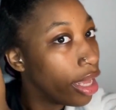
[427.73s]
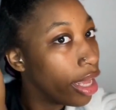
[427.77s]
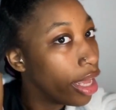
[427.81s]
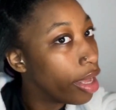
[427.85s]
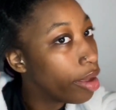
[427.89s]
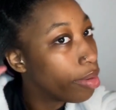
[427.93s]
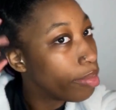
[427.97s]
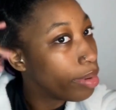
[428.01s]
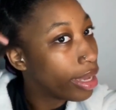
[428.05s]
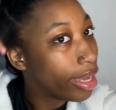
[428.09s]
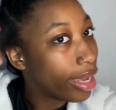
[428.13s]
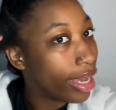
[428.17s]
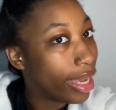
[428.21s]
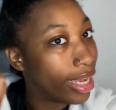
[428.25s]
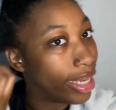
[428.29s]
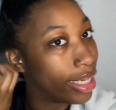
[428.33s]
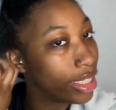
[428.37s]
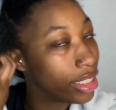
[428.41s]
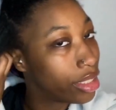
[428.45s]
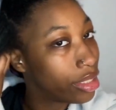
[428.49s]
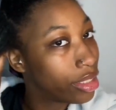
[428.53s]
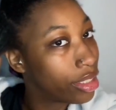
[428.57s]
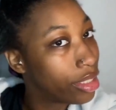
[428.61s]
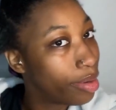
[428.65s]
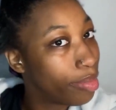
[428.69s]
Oh my
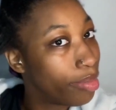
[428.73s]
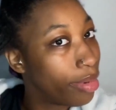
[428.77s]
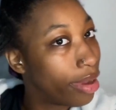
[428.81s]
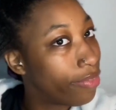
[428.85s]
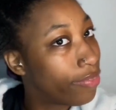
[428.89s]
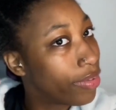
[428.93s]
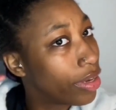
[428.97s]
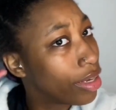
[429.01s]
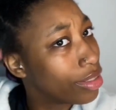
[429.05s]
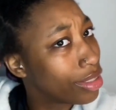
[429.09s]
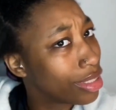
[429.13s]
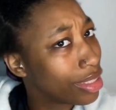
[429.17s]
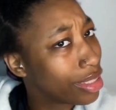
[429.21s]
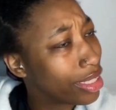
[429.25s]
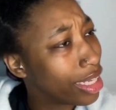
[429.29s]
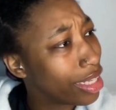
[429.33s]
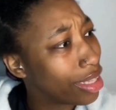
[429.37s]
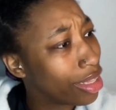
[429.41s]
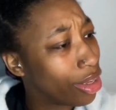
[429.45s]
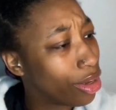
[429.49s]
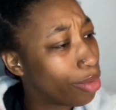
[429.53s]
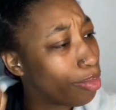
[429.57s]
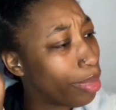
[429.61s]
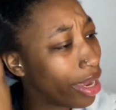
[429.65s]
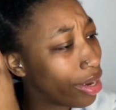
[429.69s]
gosh, my phone just said
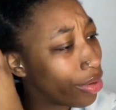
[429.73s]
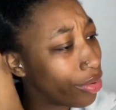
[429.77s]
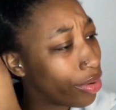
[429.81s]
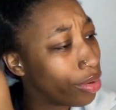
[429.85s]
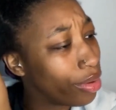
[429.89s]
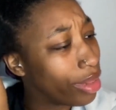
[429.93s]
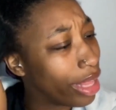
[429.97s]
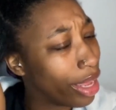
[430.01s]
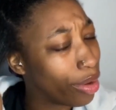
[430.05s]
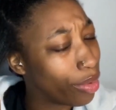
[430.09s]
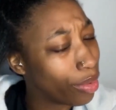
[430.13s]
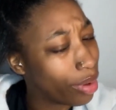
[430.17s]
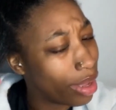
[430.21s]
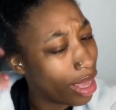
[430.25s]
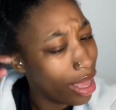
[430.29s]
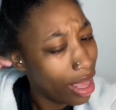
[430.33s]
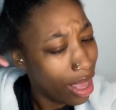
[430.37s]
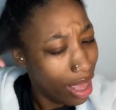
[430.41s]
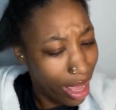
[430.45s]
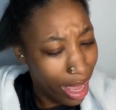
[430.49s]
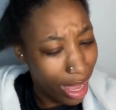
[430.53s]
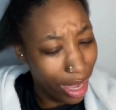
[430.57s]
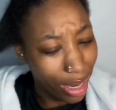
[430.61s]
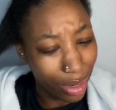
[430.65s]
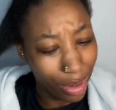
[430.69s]
low battery. Like,
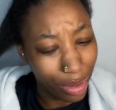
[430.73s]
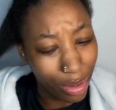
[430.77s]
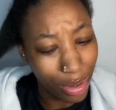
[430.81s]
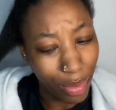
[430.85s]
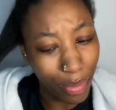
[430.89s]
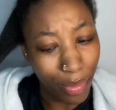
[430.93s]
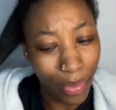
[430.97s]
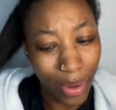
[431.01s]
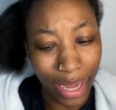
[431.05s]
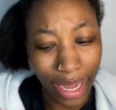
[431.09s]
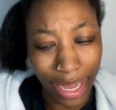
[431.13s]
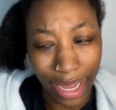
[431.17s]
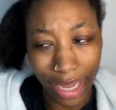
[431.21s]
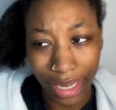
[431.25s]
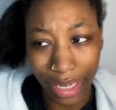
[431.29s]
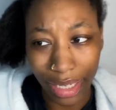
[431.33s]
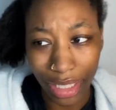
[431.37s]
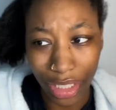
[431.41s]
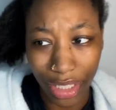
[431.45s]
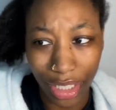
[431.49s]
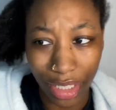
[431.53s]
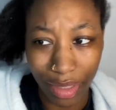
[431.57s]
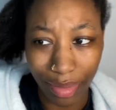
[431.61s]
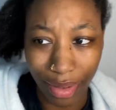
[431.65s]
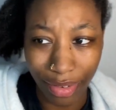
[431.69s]
I don't know why I didn't
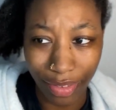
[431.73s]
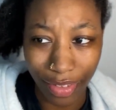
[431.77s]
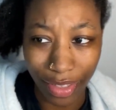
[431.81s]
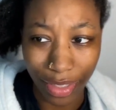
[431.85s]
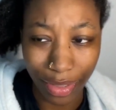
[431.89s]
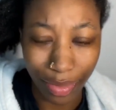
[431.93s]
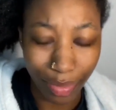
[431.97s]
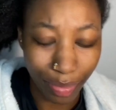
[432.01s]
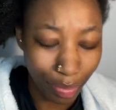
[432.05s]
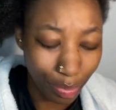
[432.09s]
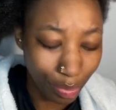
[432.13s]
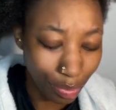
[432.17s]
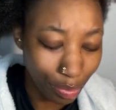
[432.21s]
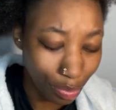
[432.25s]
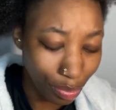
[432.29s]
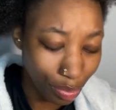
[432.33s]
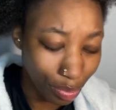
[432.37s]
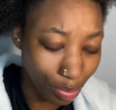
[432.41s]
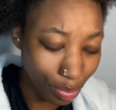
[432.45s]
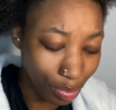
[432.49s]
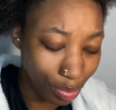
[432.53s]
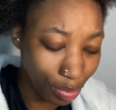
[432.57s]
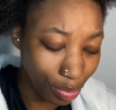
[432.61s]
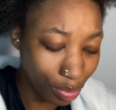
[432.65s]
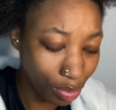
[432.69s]
charge my phone.
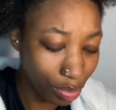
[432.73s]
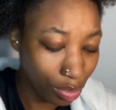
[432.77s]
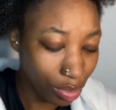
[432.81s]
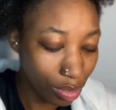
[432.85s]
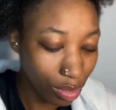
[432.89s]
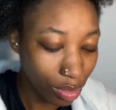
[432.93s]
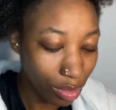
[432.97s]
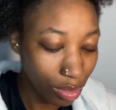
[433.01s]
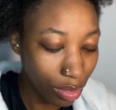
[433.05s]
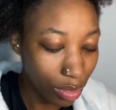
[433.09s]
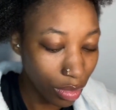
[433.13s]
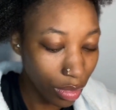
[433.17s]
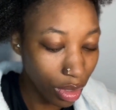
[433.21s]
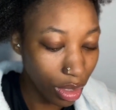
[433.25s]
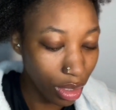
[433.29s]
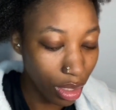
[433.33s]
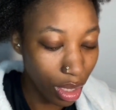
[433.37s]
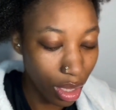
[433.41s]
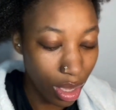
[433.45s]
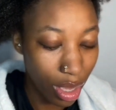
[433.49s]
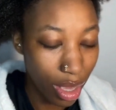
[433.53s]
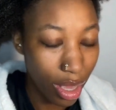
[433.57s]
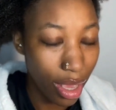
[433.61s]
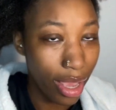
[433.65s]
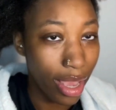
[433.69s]

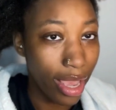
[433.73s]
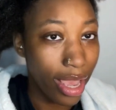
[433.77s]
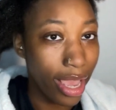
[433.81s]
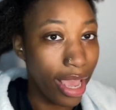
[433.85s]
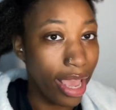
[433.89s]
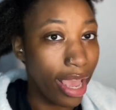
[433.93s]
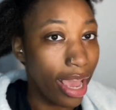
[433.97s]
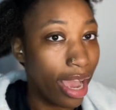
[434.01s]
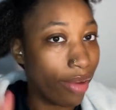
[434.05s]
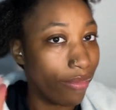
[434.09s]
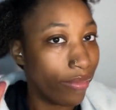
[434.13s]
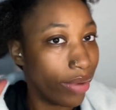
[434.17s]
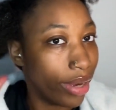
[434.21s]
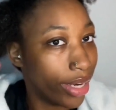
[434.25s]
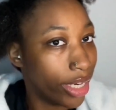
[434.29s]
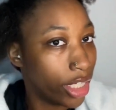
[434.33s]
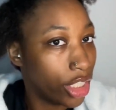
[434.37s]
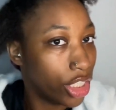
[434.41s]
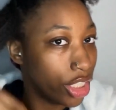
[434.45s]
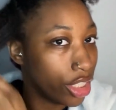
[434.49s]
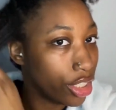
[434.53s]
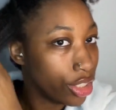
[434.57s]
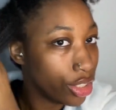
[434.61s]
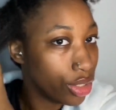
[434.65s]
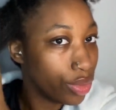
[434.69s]
And I'm very
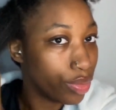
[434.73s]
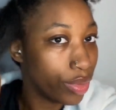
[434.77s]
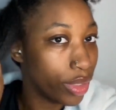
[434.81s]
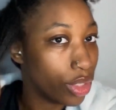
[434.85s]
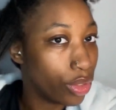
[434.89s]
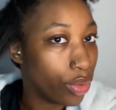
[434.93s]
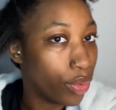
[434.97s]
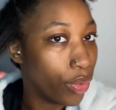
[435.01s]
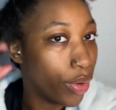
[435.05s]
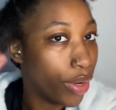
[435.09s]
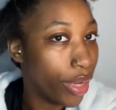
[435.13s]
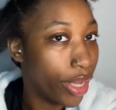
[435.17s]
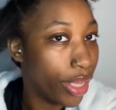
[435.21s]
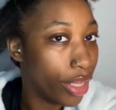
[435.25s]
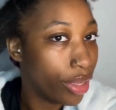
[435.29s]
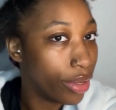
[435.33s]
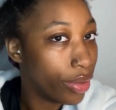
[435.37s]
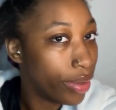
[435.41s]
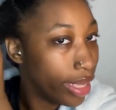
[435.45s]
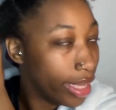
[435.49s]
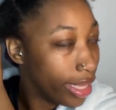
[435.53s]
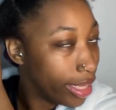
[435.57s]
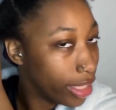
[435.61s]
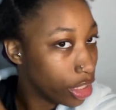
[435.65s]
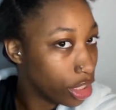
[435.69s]
generous with the oil,
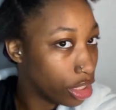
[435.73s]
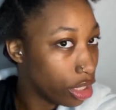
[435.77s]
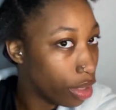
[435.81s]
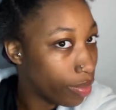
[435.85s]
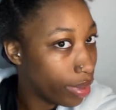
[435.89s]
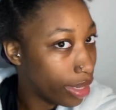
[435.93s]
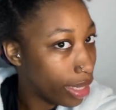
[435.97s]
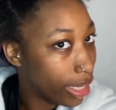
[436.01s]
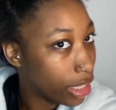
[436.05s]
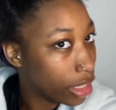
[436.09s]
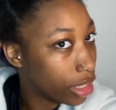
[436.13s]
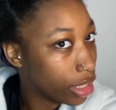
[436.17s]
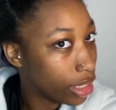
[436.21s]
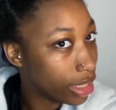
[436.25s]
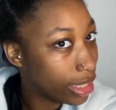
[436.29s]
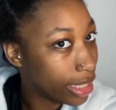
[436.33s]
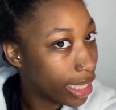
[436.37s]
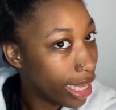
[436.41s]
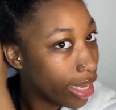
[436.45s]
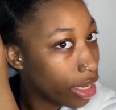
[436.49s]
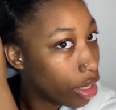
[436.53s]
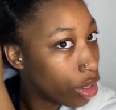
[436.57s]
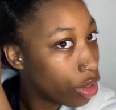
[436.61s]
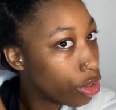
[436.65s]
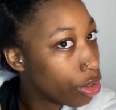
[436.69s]
and so when I
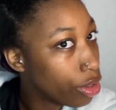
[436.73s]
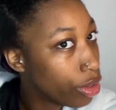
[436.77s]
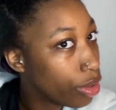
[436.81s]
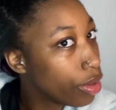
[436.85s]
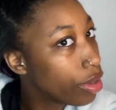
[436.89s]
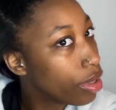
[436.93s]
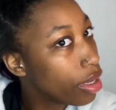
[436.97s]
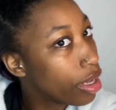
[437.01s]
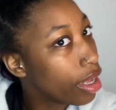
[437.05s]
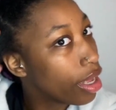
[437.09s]
detangle,